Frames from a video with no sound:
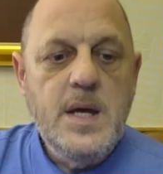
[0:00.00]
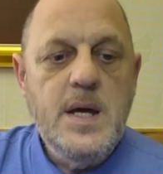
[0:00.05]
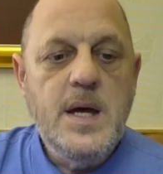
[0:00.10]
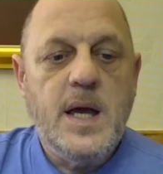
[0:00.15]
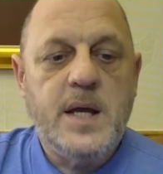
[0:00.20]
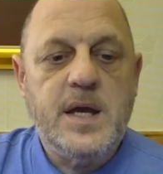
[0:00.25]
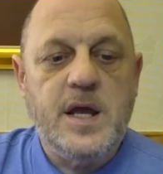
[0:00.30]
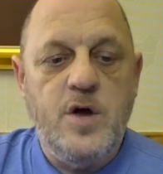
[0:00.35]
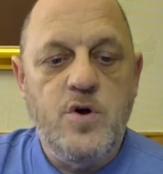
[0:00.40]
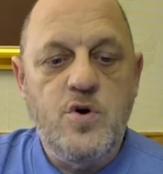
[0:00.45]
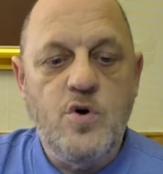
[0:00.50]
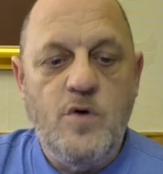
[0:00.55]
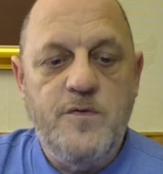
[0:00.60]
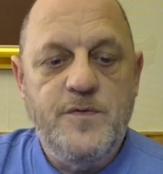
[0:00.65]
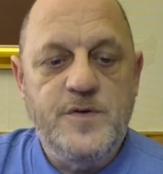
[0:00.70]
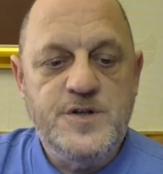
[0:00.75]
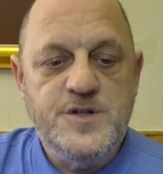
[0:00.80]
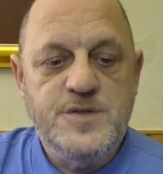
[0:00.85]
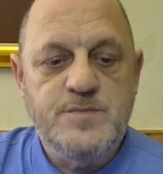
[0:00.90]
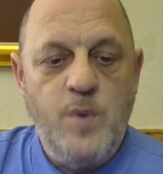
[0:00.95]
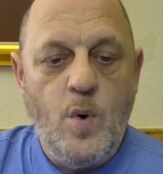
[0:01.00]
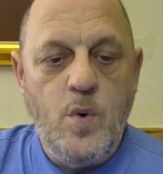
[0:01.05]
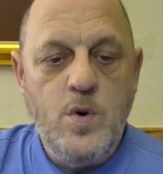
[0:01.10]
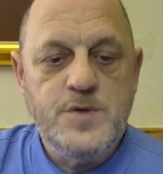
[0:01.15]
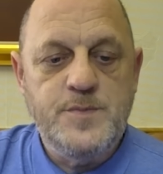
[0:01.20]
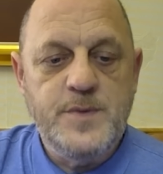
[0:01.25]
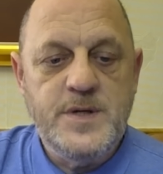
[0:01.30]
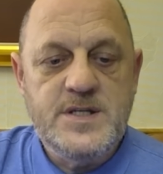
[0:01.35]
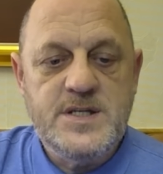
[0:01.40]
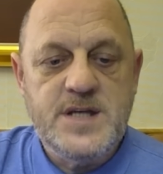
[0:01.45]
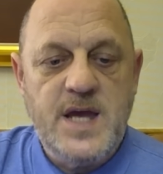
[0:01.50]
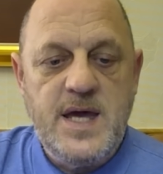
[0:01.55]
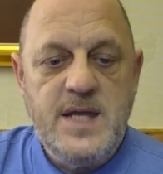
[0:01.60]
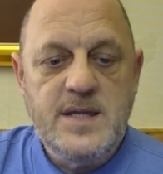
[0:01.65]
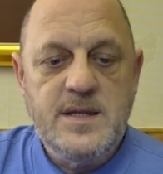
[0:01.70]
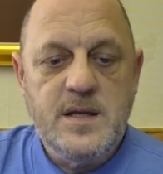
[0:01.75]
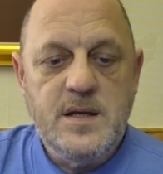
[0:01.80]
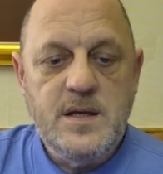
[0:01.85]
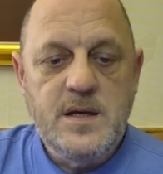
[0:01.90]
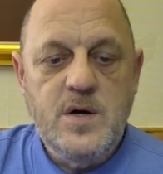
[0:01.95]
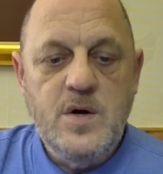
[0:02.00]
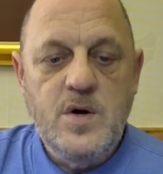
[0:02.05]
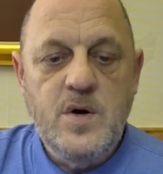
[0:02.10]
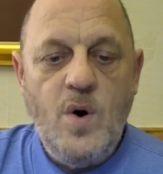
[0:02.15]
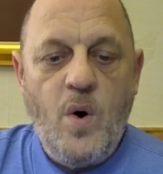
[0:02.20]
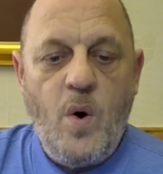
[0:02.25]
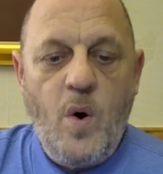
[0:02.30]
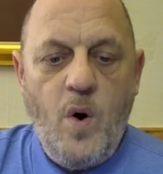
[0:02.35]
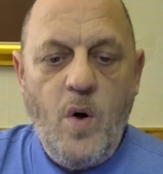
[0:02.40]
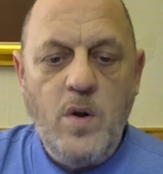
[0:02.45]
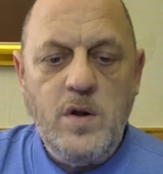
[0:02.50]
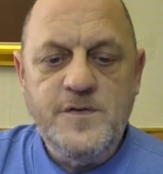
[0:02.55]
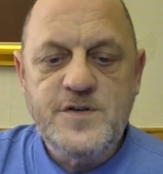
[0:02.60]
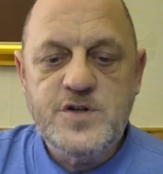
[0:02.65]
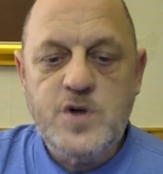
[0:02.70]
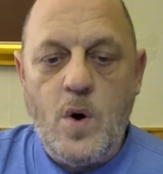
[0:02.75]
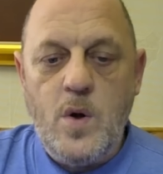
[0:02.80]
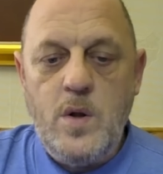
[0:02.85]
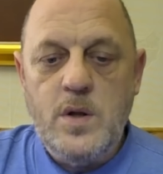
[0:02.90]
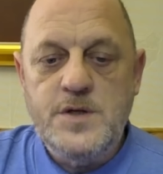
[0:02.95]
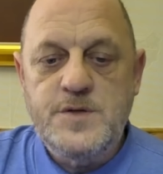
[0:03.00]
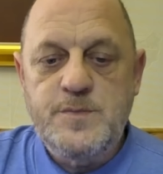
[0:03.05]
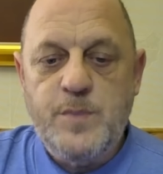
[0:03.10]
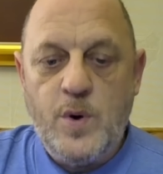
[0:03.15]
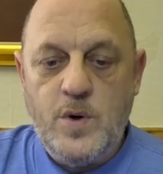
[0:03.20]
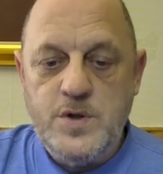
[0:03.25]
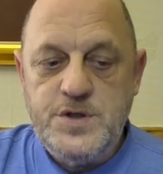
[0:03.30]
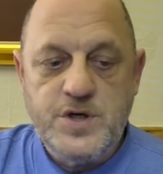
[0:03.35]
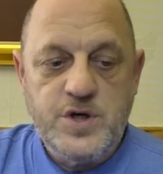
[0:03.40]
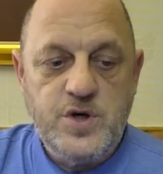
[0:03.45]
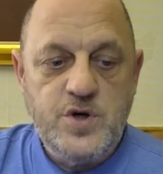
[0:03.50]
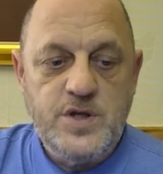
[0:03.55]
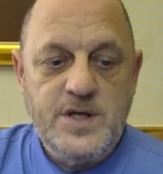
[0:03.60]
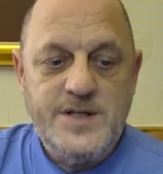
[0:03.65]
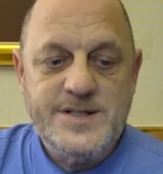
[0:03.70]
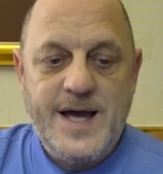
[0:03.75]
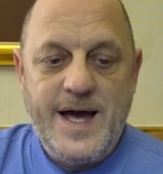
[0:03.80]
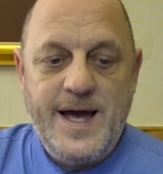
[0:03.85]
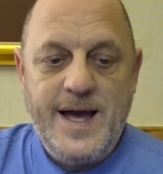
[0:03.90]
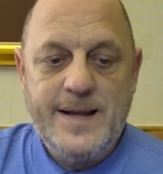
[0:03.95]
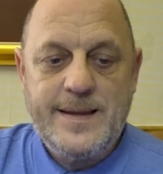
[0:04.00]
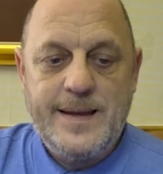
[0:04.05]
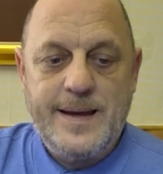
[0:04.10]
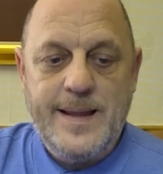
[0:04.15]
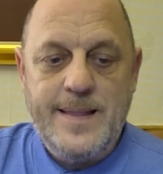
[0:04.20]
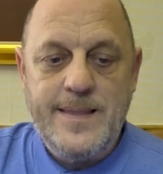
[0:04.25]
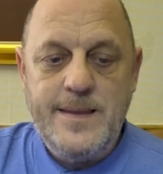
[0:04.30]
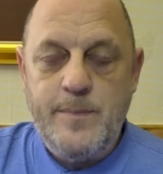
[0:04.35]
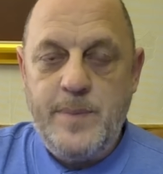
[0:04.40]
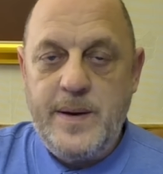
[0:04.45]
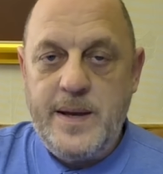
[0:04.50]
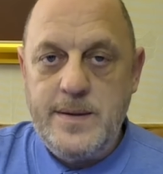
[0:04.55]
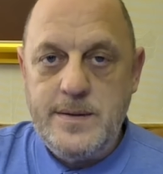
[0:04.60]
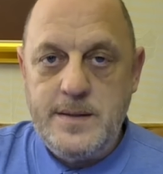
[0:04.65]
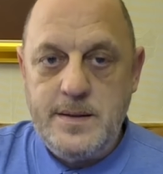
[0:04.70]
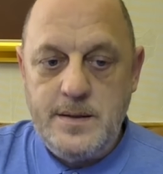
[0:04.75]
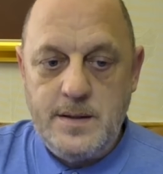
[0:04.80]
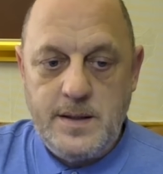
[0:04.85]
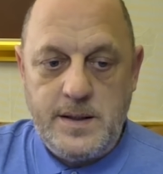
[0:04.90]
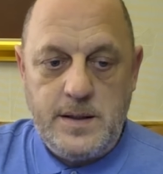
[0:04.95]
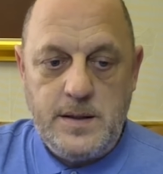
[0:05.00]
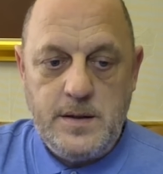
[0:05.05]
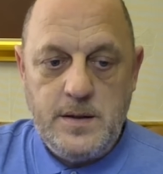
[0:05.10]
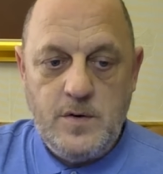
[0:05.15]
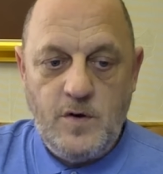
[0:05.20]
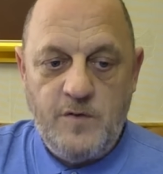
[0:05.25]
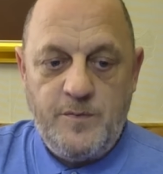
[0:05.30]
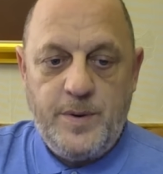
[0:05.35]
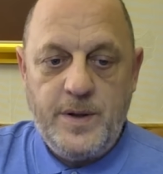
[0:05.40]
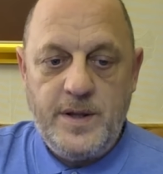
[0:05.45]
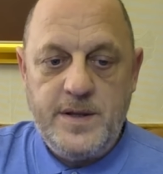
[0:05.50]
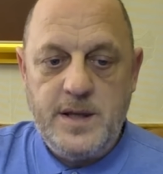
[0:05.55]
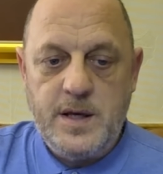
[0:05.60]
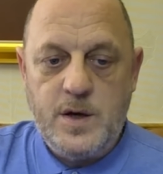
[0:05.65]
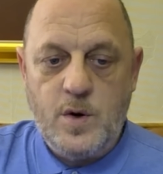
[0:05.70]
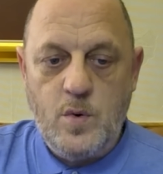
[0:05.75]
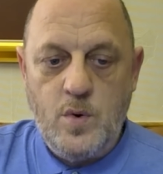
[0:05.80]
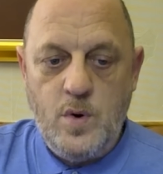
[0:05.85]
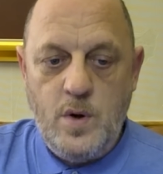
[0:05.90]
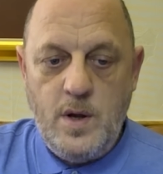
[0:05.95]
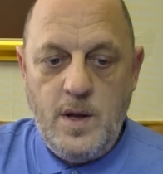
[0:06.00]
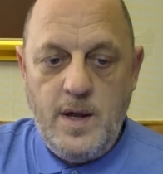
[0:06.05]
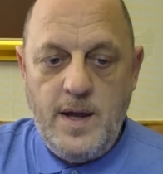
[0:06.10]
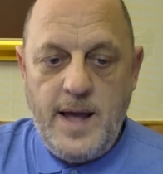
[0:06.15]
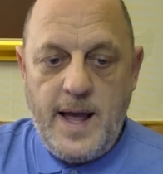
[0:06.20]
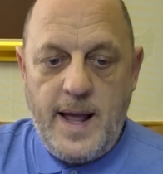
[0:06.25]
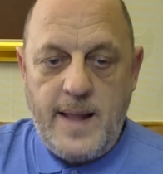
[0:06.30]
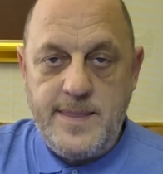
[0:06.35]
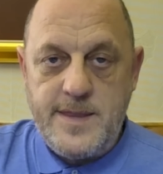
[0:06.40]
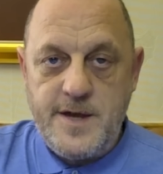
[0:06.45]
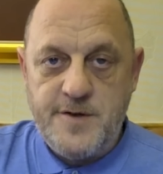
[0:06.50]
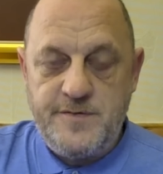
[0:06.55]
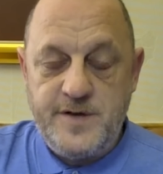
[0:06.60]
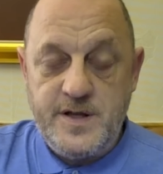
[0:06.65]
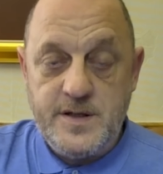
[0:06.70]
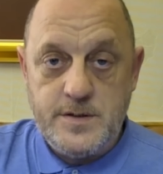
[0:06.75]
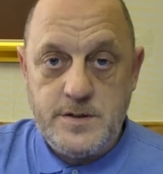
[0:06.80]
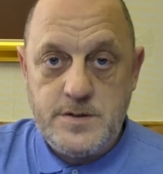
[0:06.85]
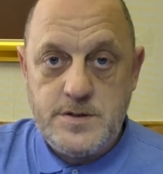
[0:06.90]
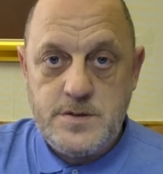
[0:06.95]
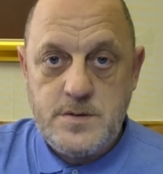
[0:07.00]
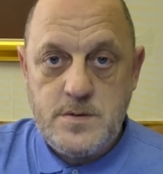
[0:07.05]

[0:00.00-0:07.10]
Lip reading: A Crown Office spokesman said all of Scotland's prosecutors act independently of political interference.